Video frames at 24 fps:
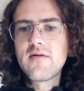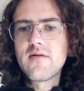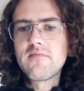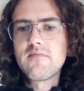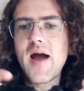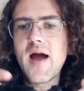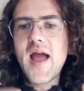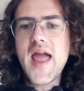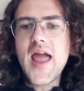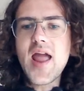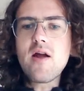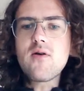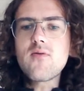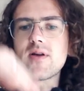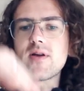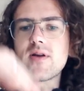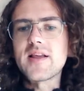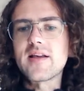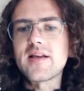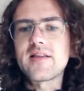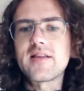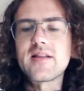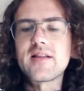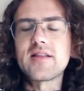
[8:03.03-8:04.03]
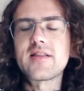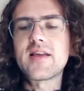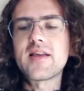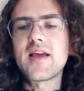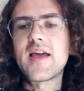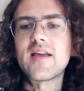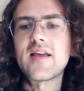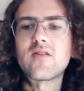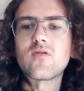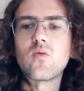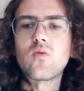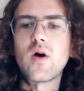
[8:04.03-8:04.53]
My air resistance
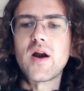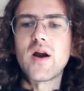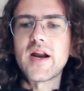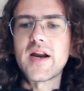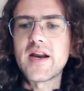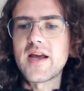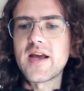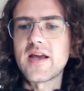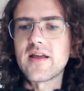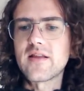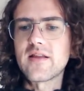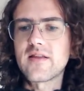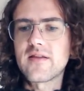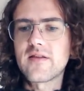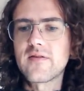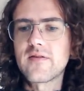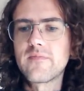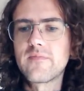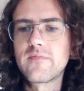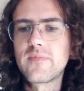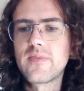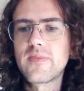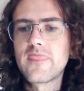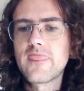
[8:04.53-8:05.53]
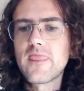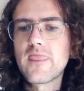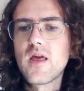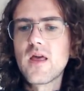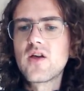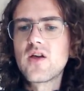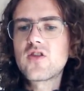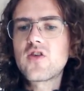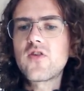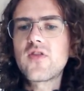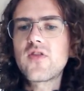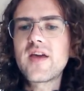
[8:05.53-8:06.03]
is what it is.
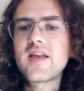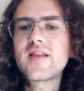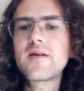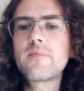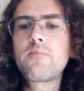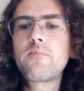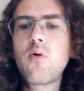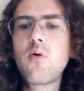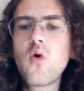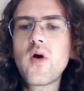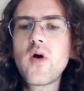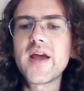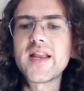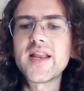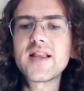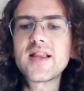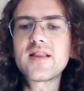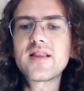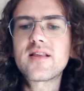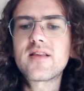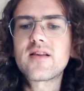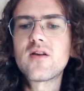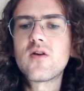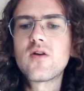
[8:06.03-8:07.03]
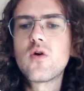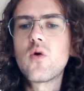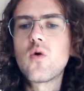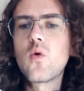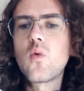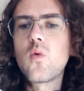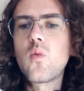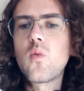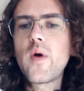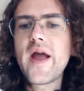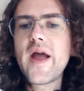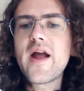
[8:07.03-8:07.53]
So there's a point
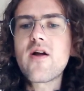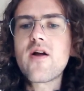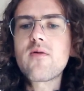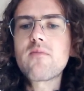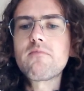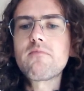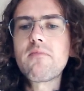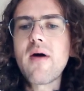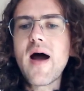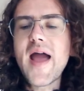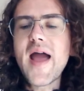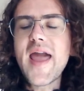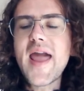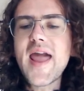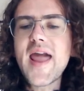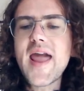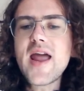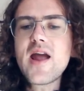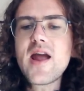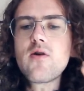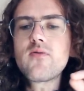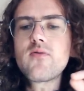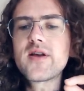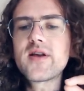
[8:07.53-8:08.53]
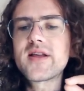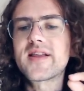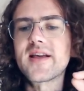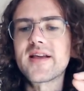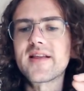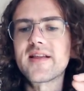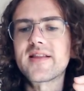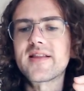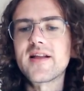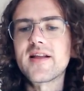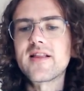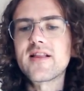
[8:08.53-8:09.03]
where my air
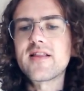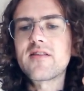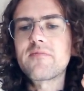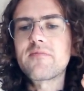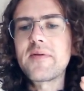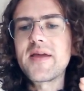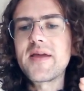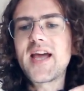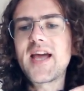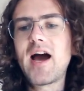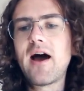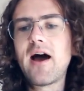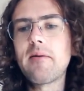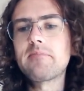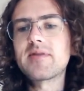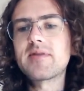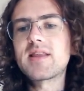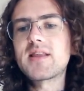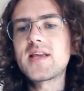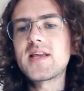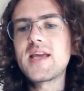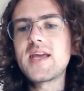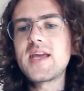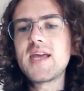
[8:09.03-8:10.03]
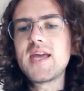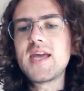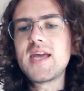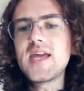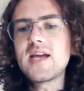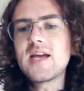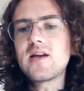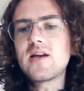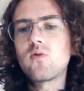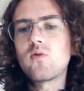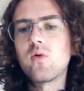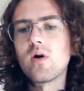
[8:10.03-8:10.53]
resistance becomes
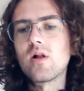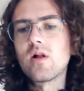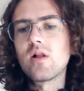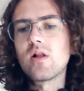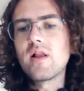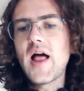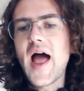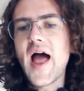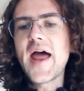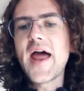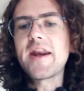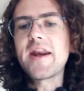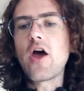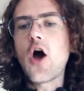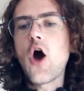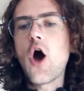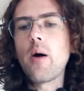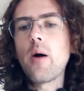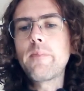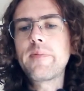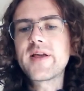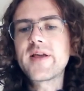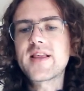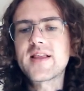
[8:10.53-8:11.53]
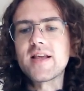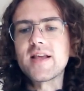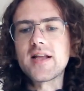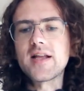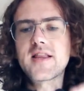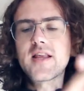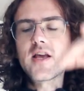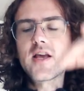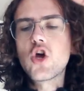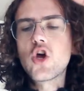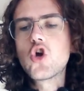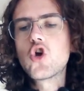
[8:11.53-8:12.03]
equal and
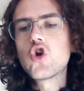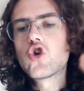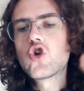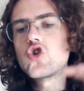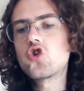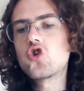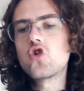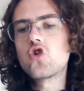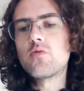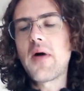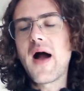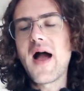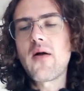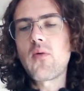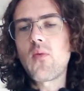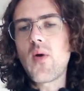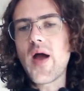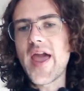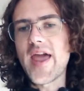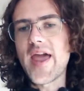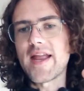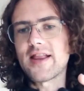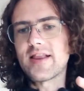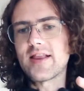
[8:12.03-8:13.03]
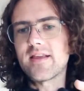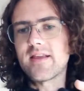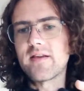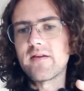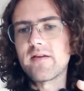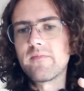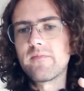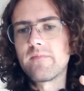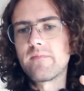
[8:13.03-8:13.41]
opposite to my weight.